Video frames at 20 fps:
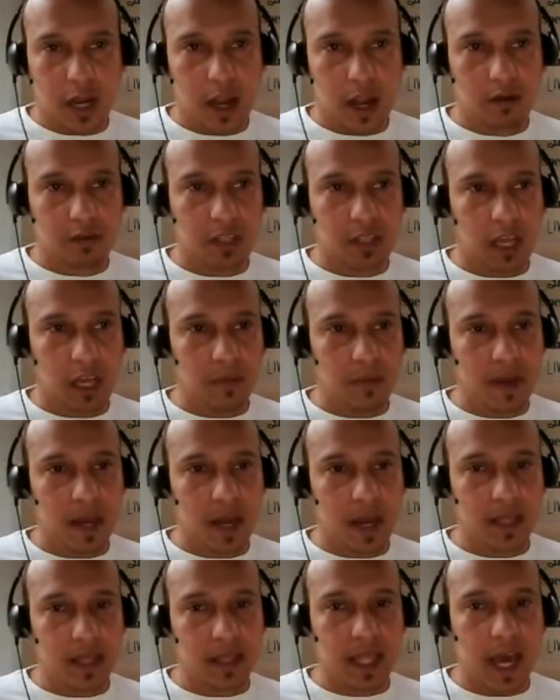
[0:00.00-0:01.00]

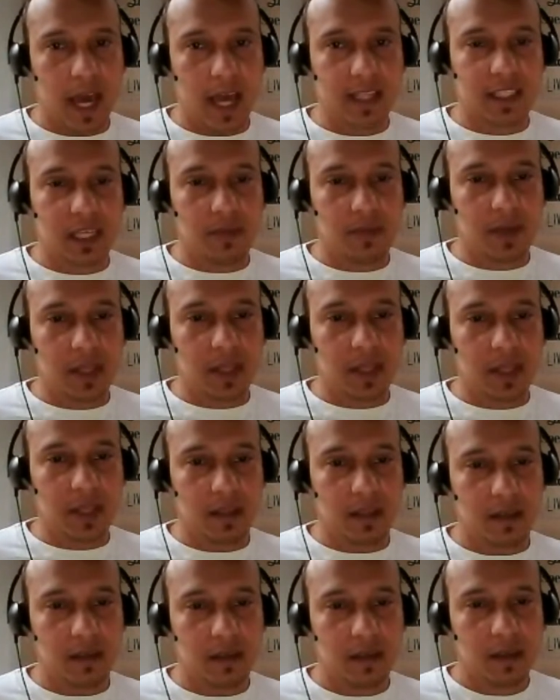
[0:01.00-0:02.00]
you guys can contact me at
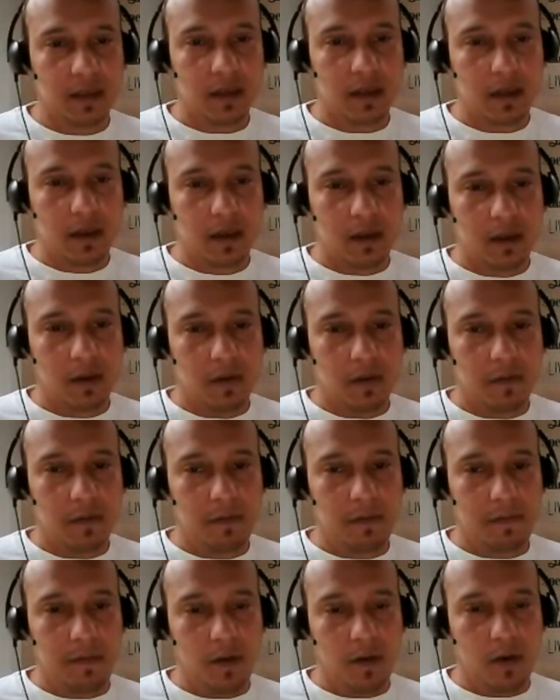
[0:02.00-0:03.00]
978
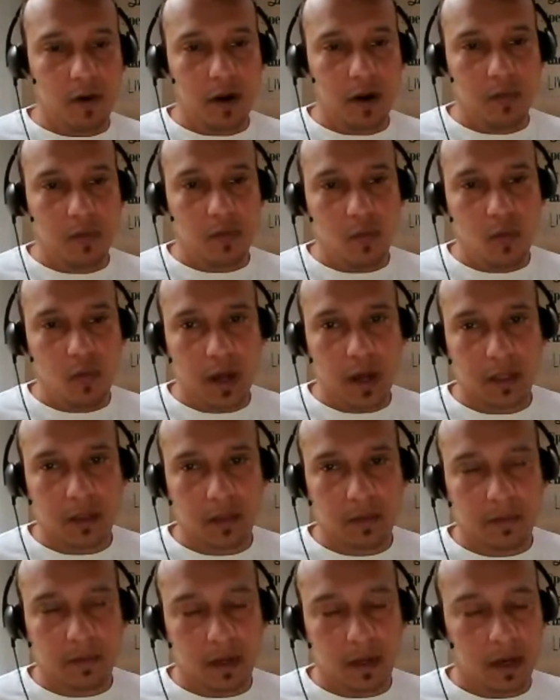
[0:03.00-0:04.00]

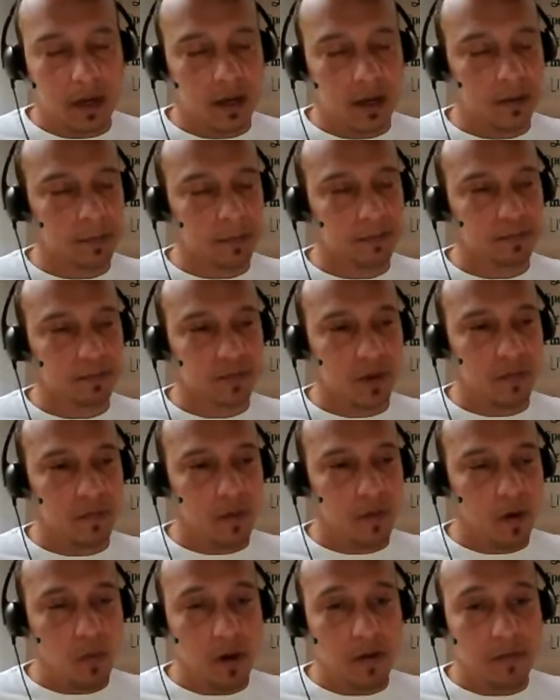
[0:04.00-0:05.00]

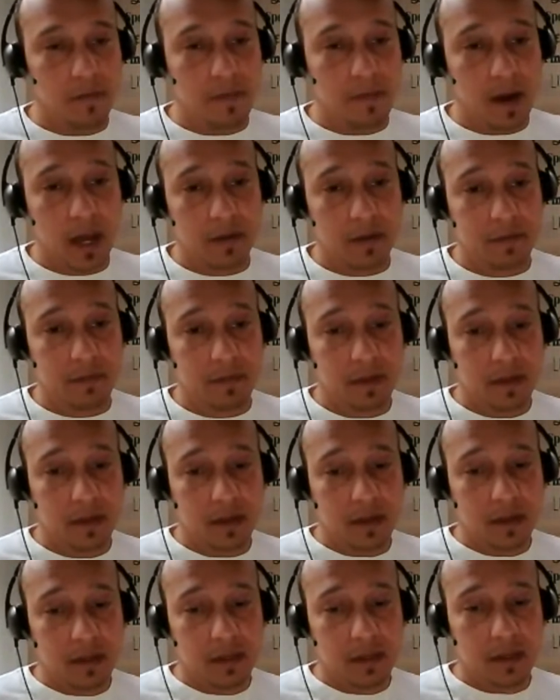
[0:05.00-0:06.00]

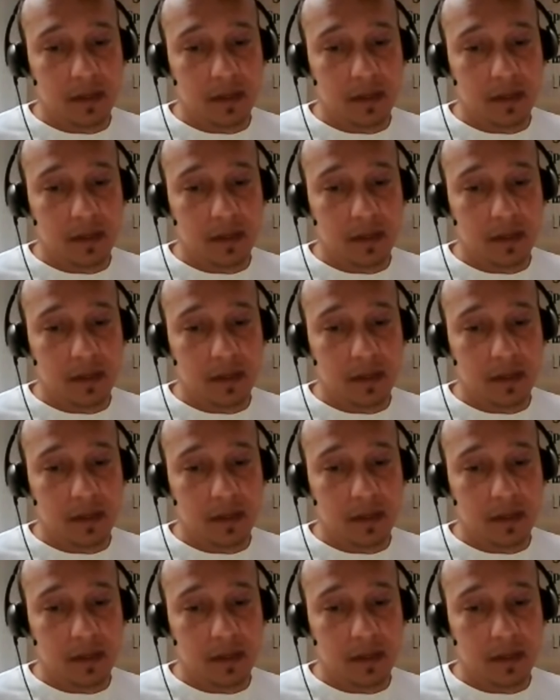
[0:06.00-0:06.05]
415.